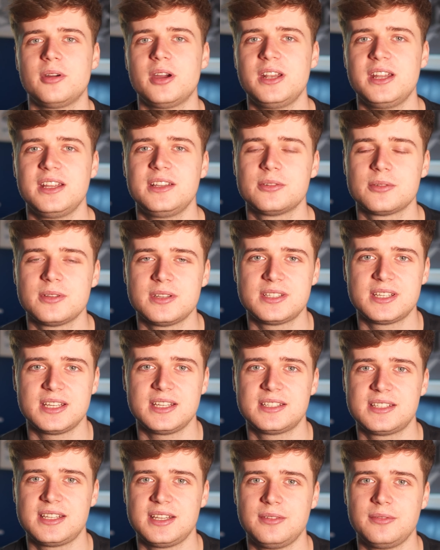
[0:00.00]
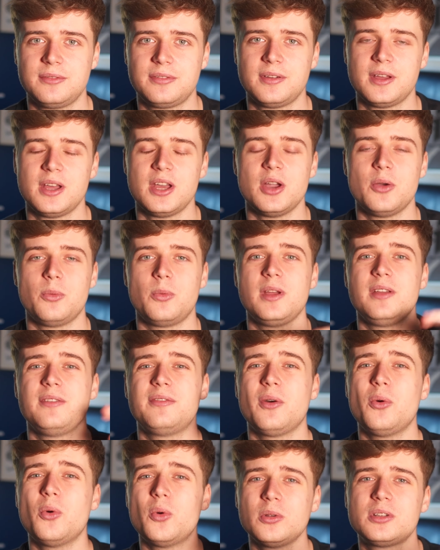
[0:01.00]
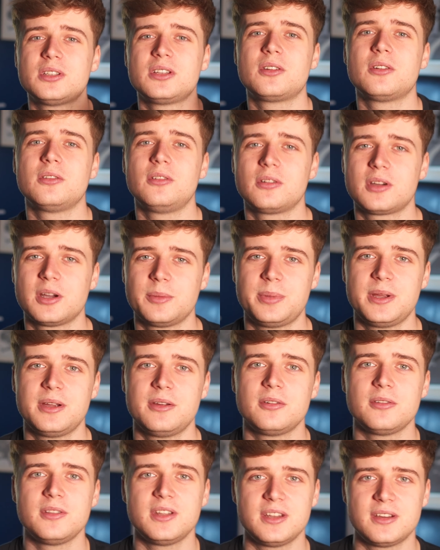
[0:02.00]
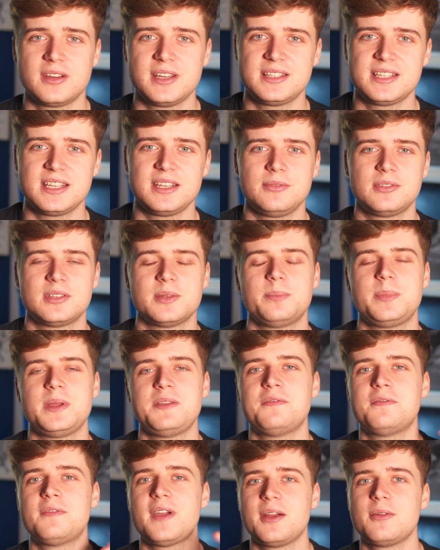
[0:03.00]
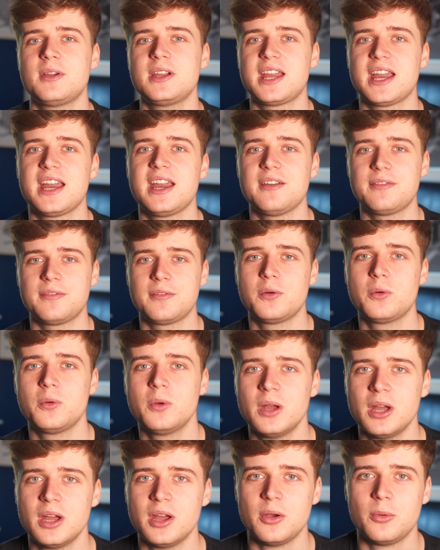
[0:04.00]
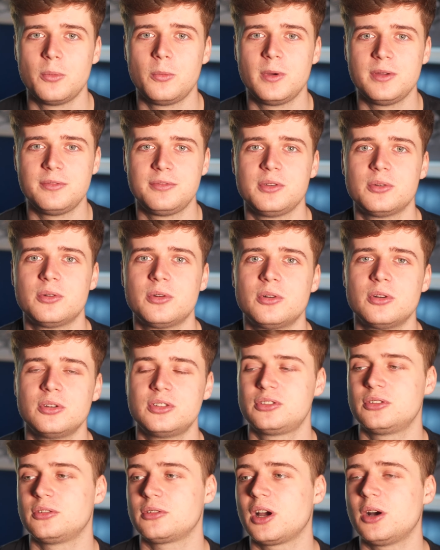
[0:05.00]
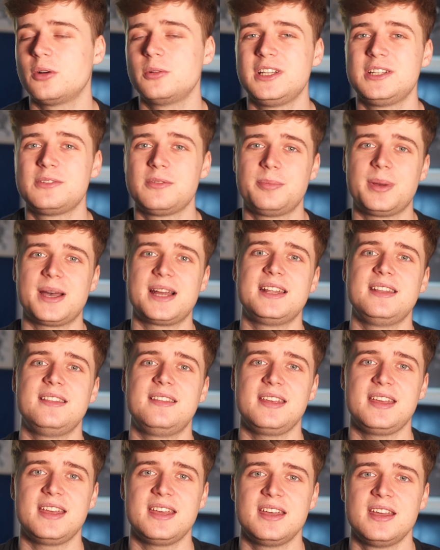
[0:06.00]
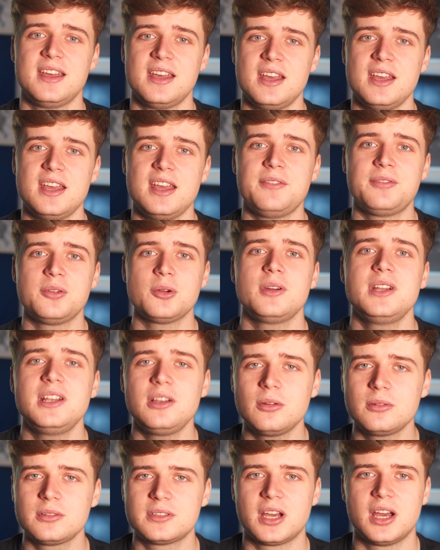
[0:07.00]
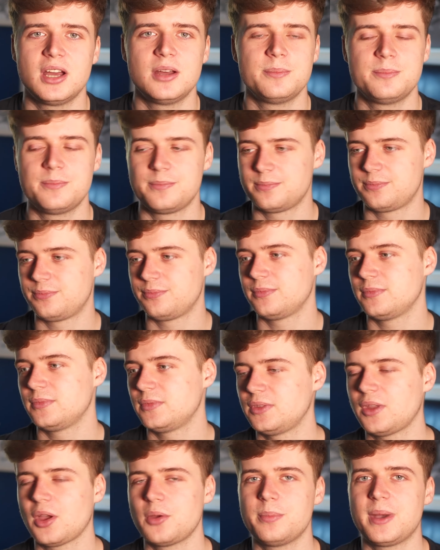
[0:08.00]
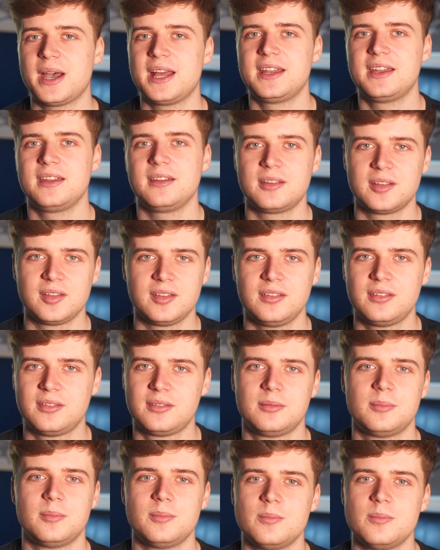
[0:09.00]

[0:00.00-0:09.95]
earnings on the 16th, we've also got lockup period on the 19th, so be very careful with your stock holdings with Palantir. If you're in long term, don't panic, because